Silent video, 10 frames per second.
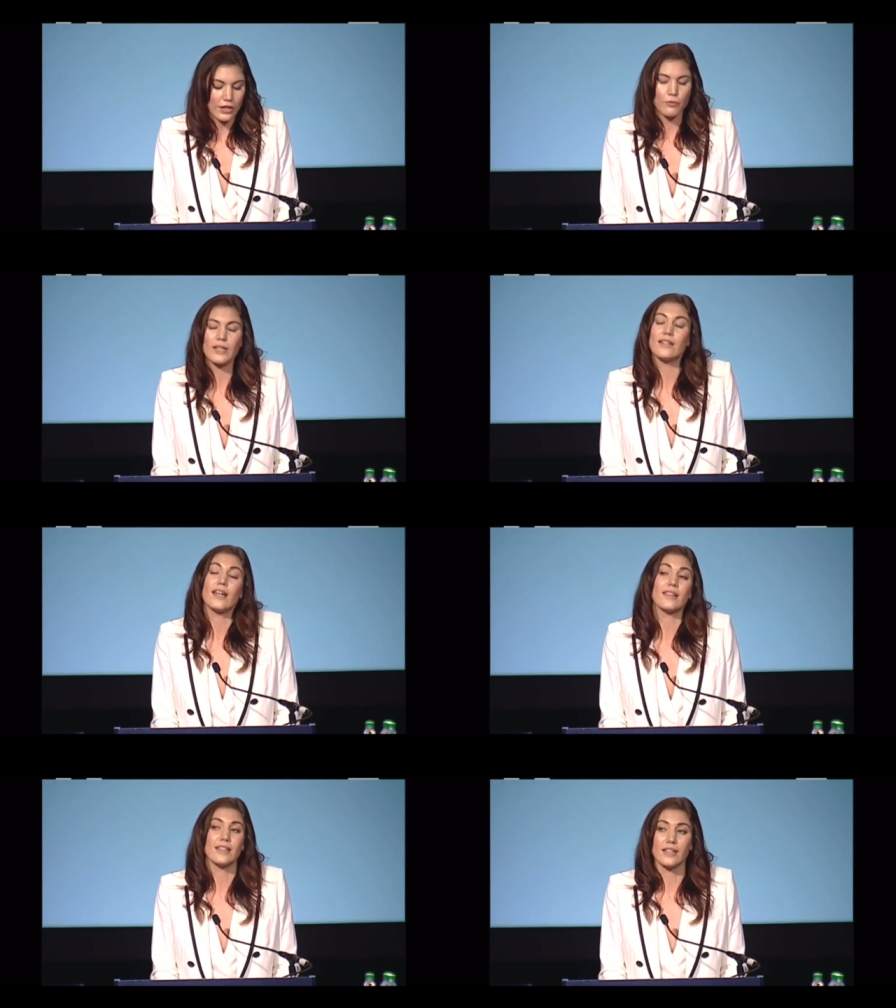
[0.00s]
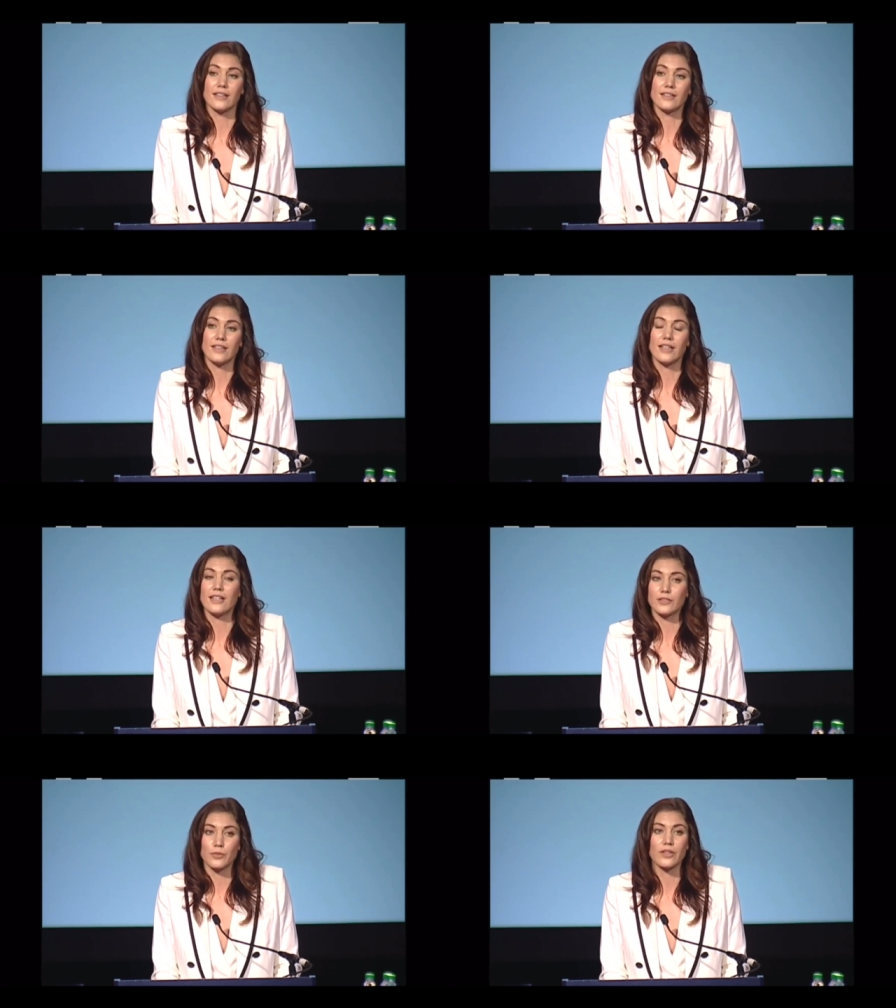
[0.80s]
and win nothing
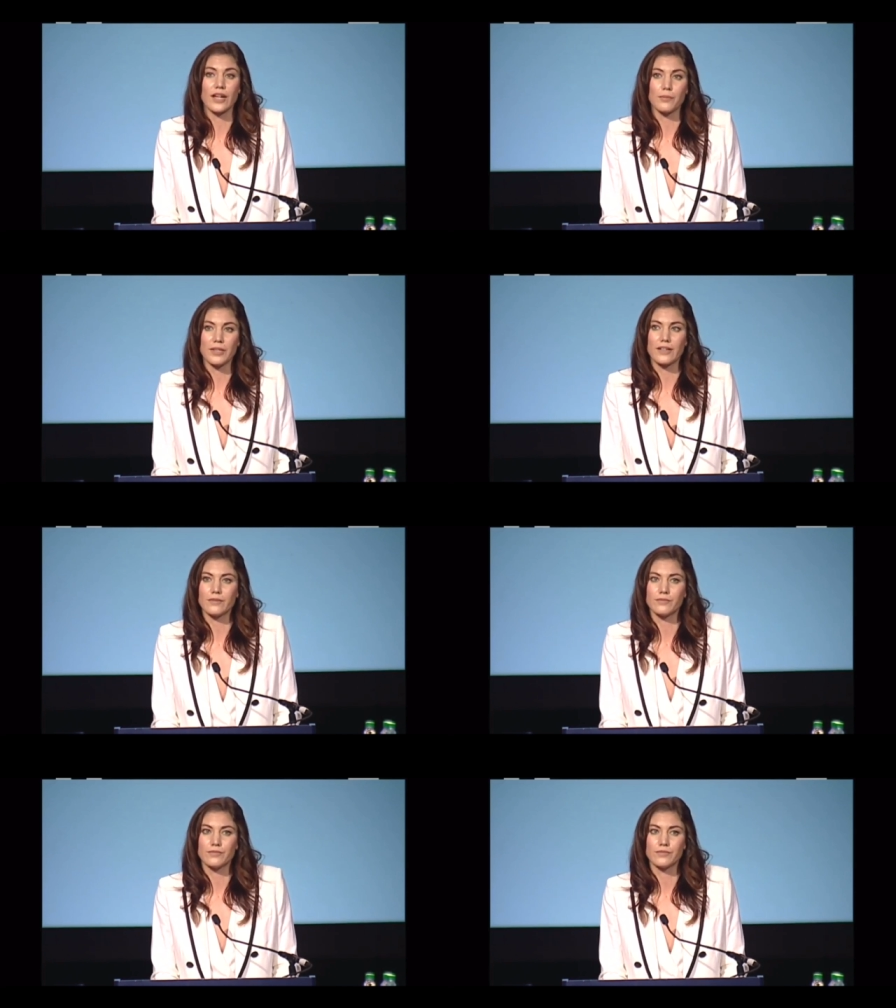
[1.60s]
in his World Cup year.